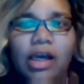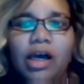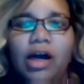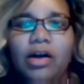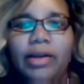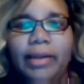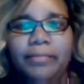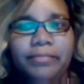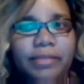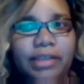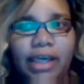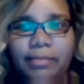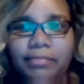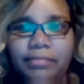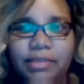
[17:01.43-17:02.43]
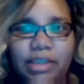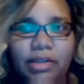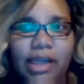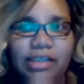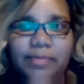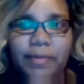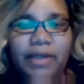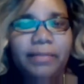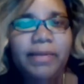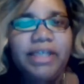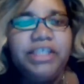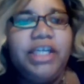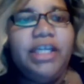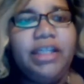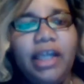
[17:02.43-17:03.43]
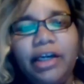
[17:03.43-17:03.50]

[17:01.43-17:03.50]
Okay, yep. So that's pretty much it.